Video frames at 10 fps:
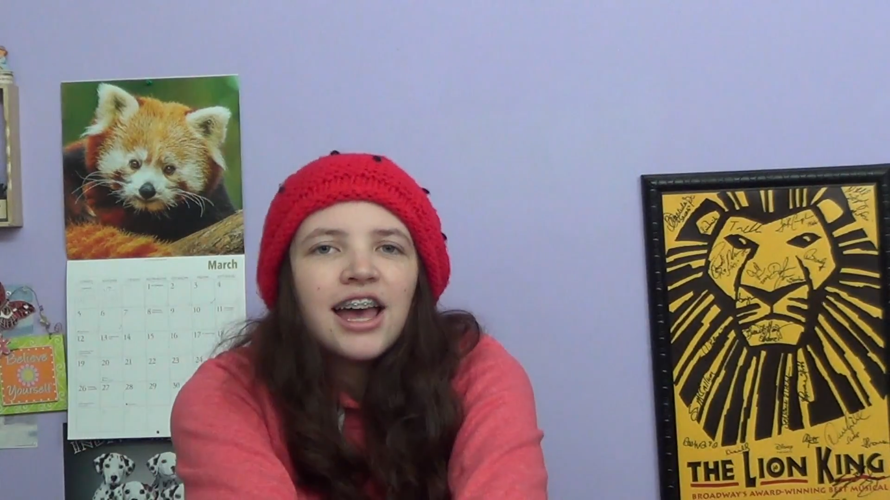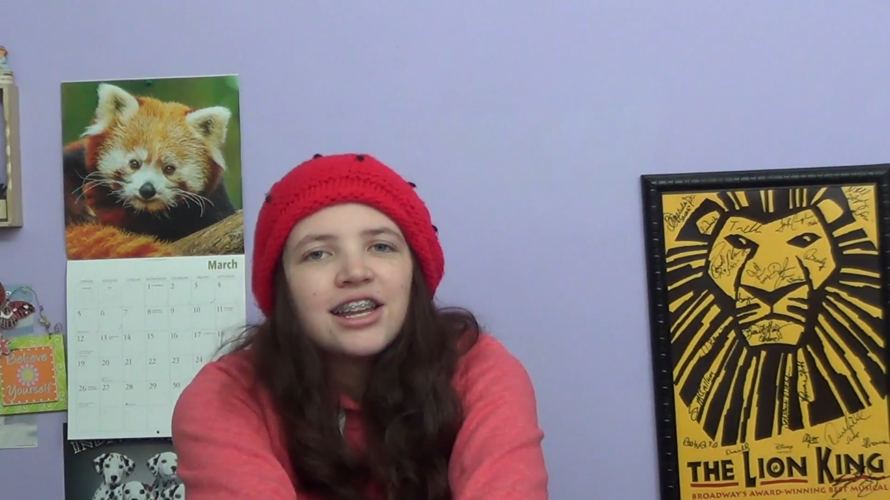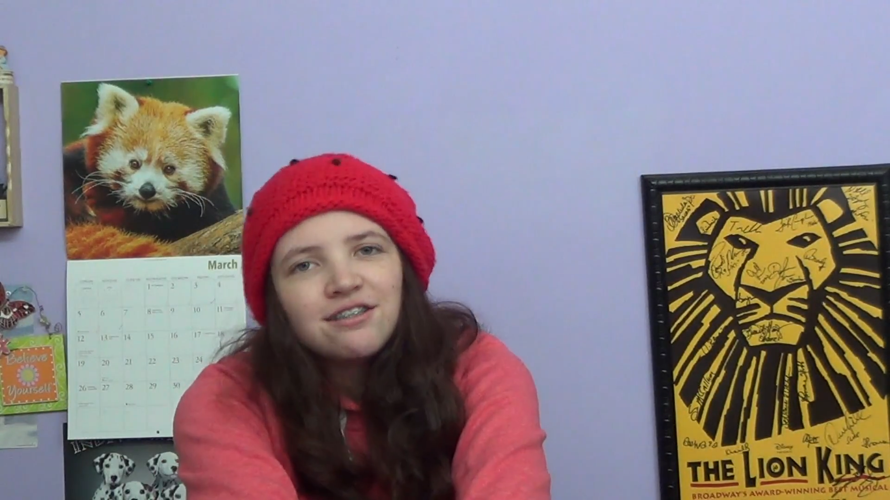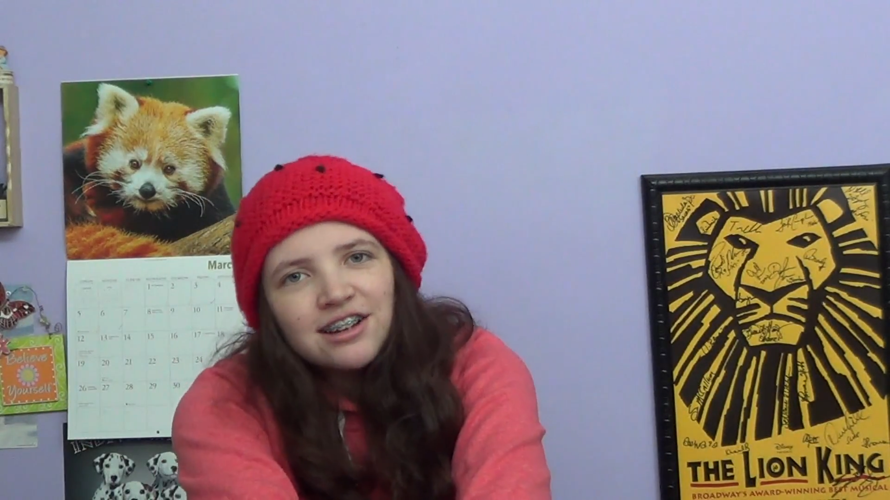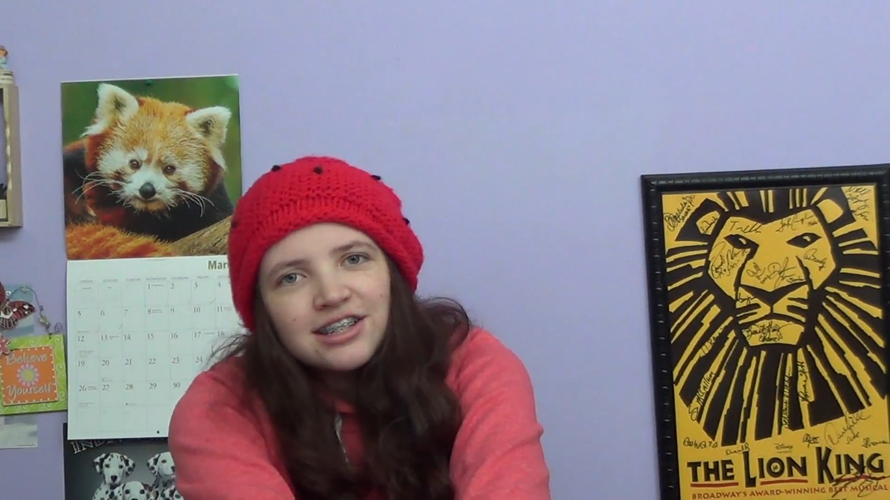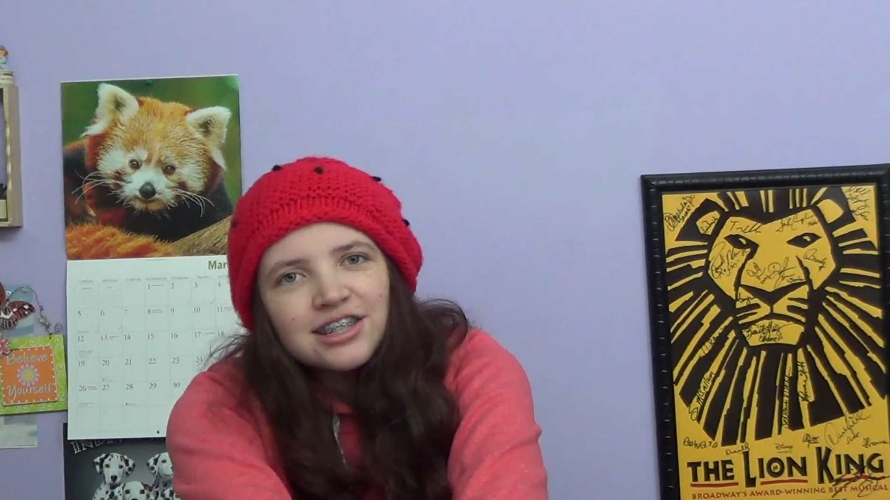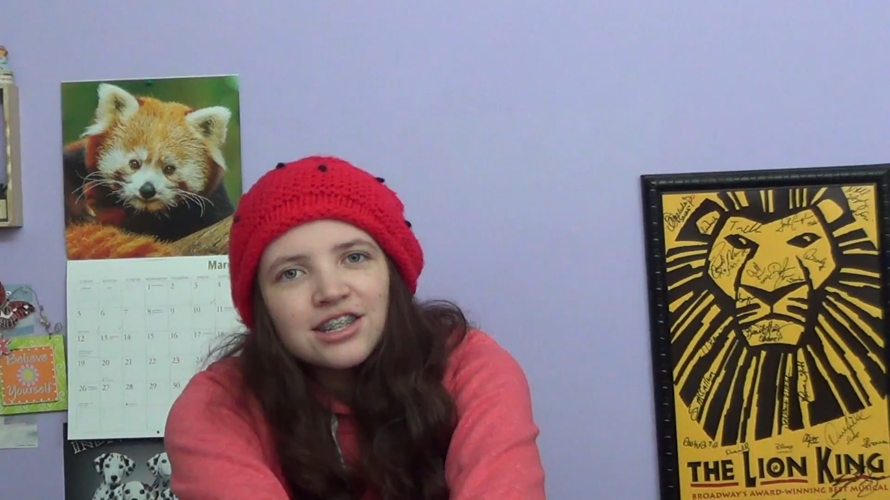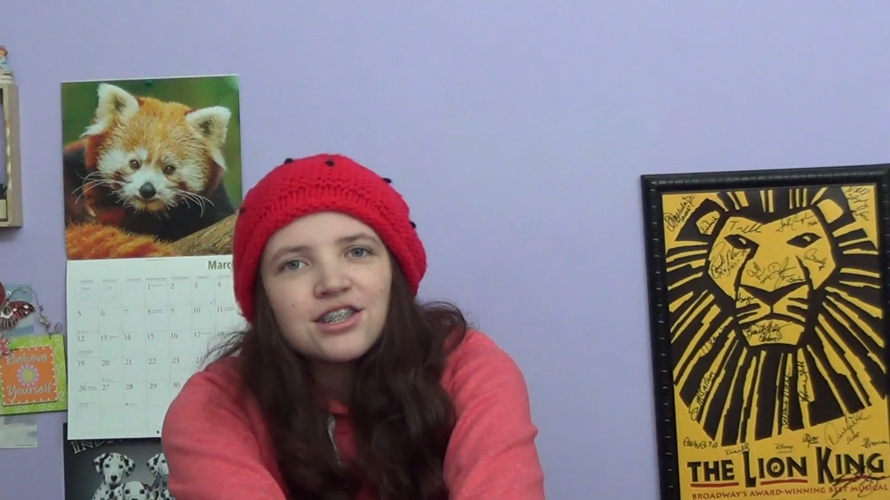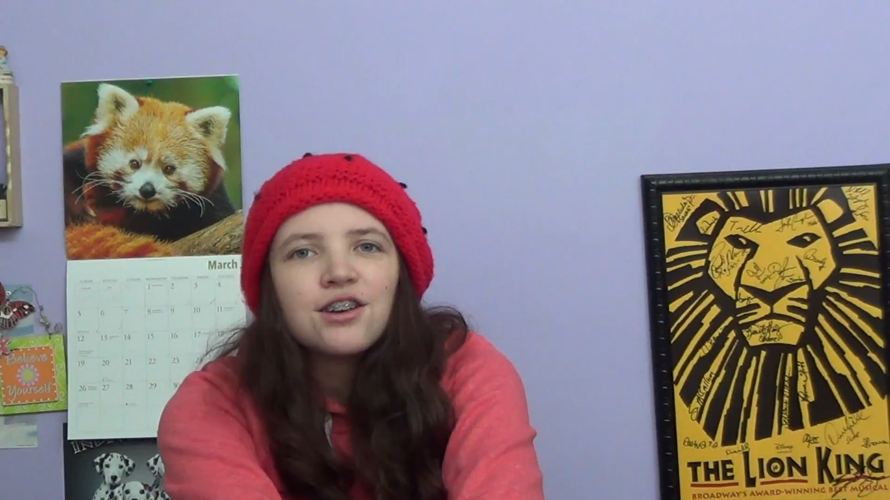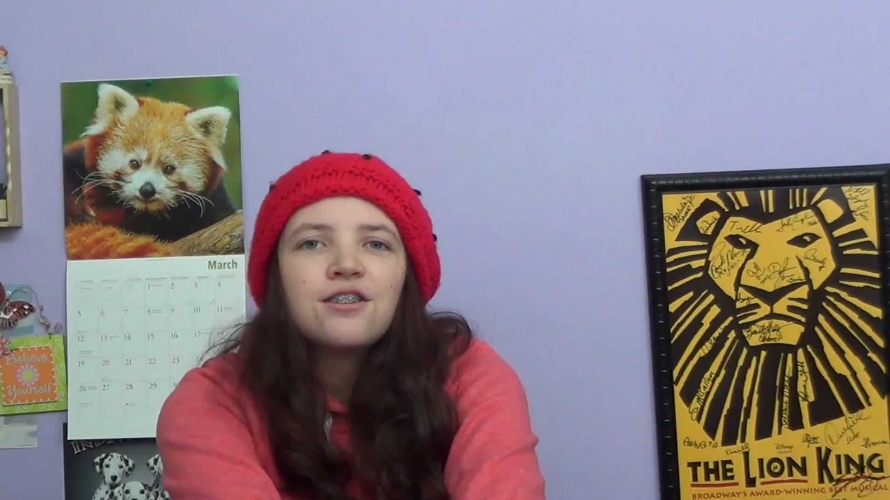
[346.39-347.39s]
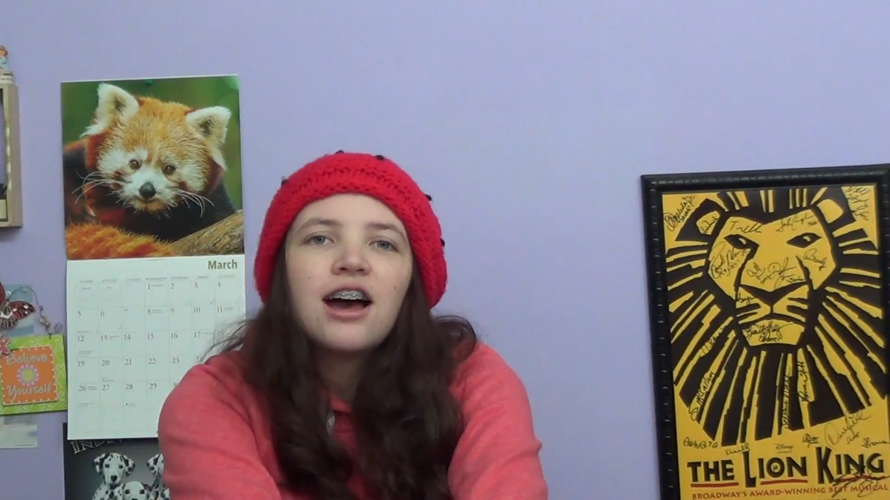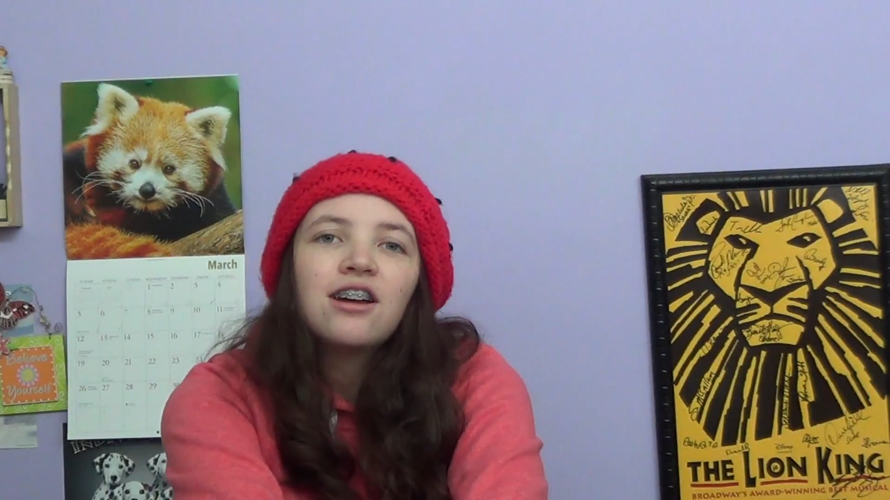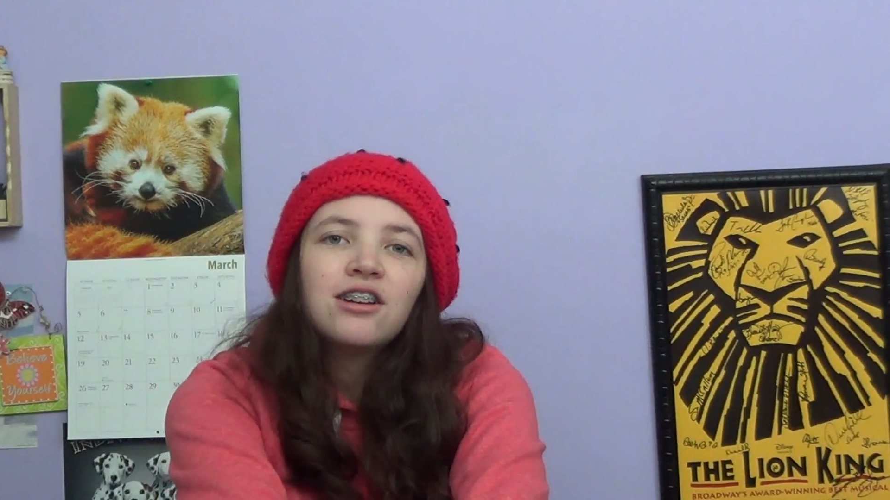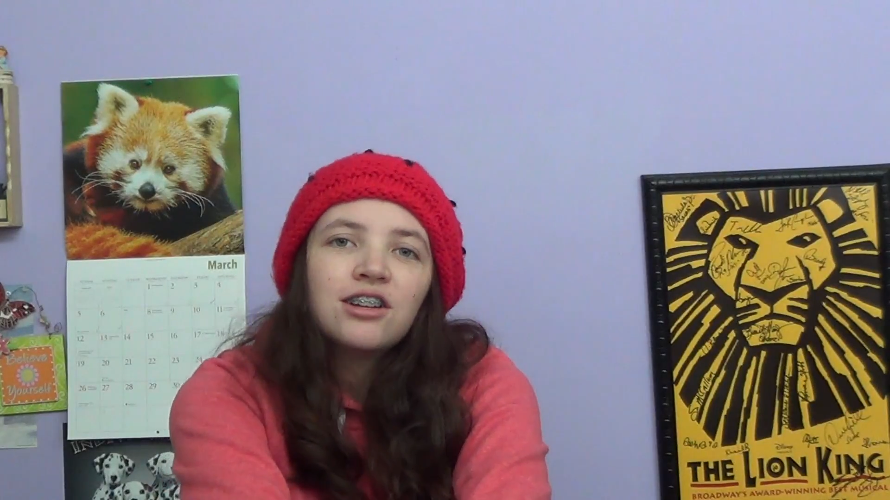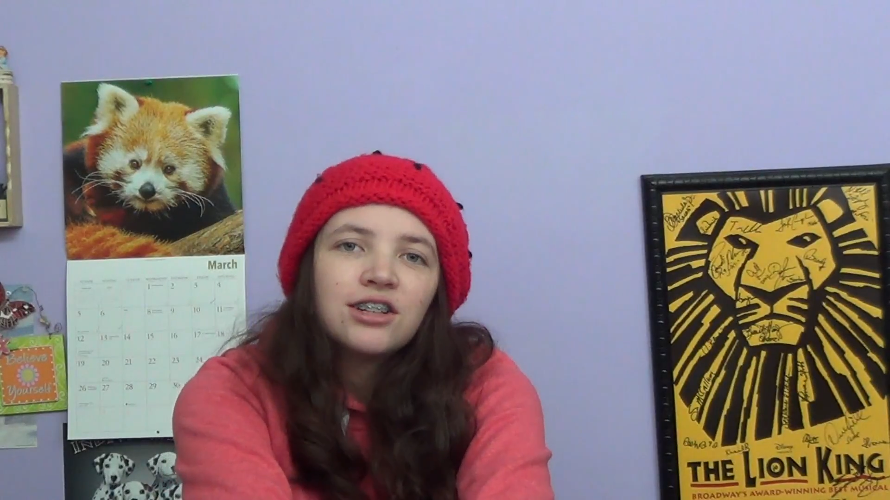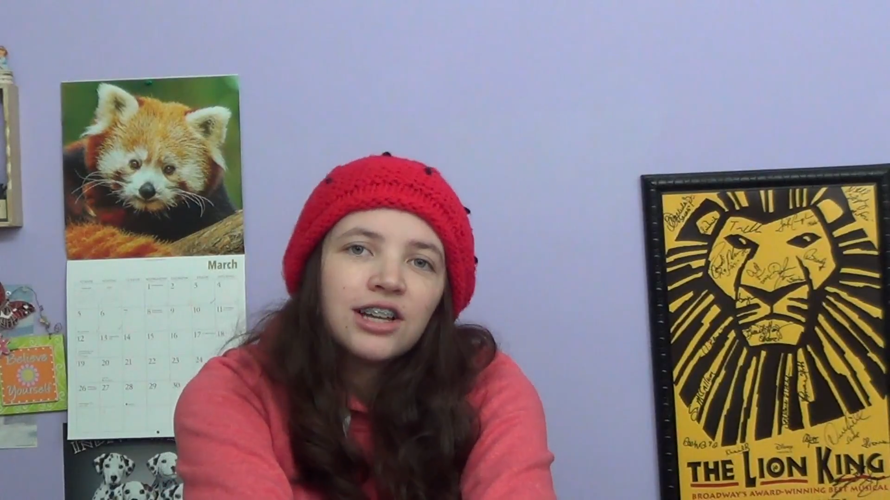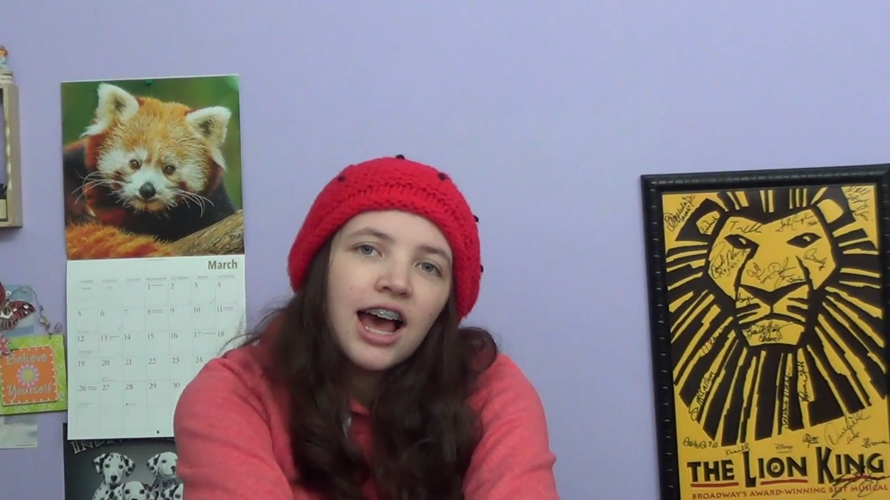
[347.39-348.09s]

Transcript: Anyways, so I,